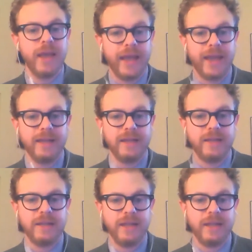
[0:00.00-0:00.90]
And
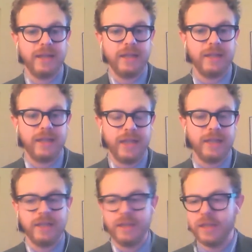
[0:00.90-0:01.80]

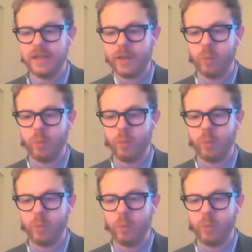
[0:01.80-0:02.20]
in the like